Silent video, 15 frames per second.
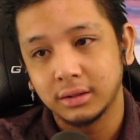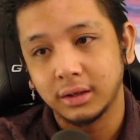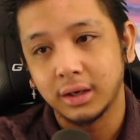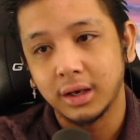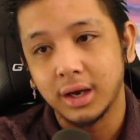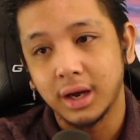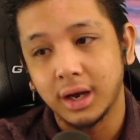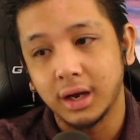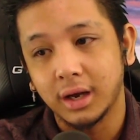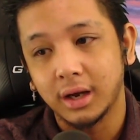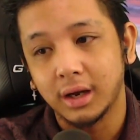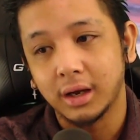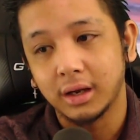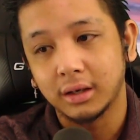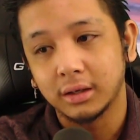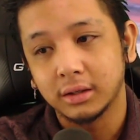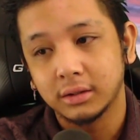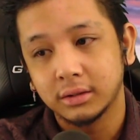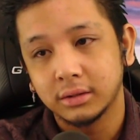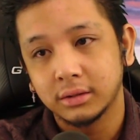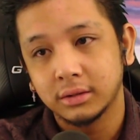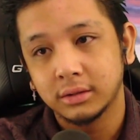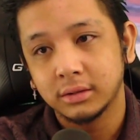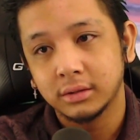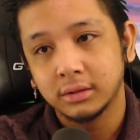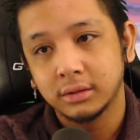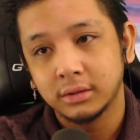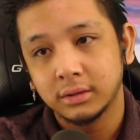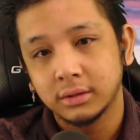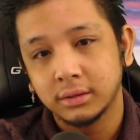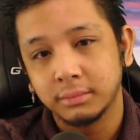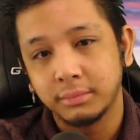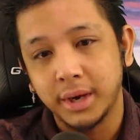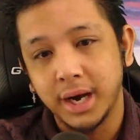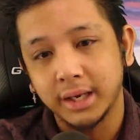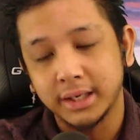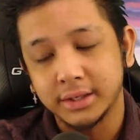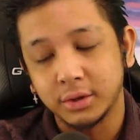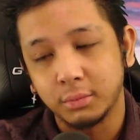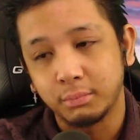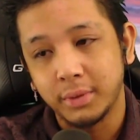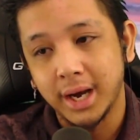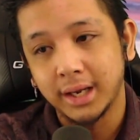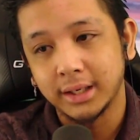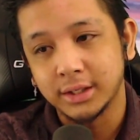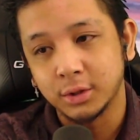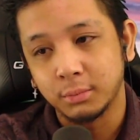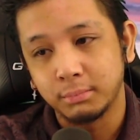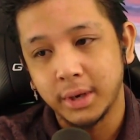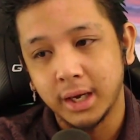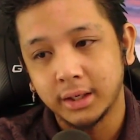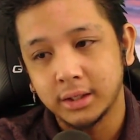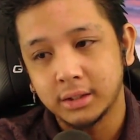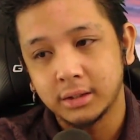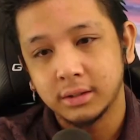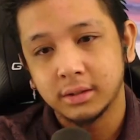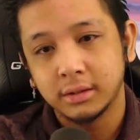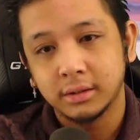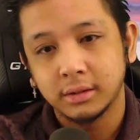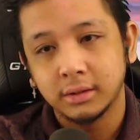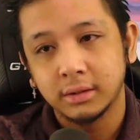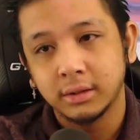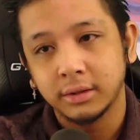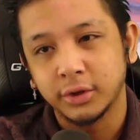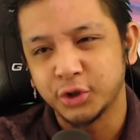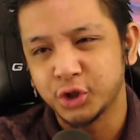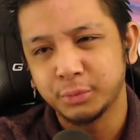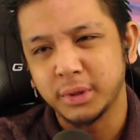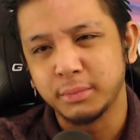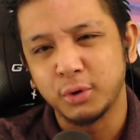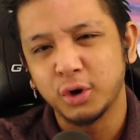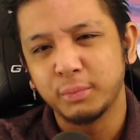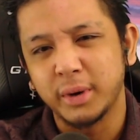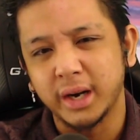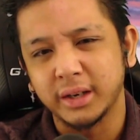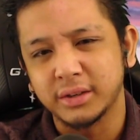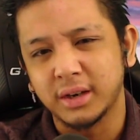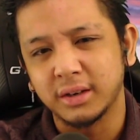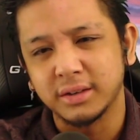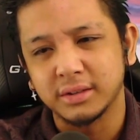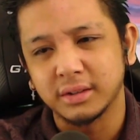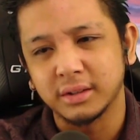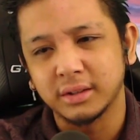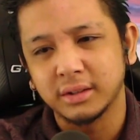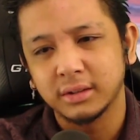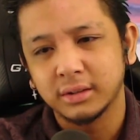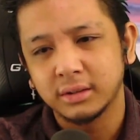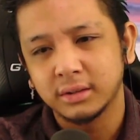God, bodies on bodies on bodies. There should be more bodies, honestly.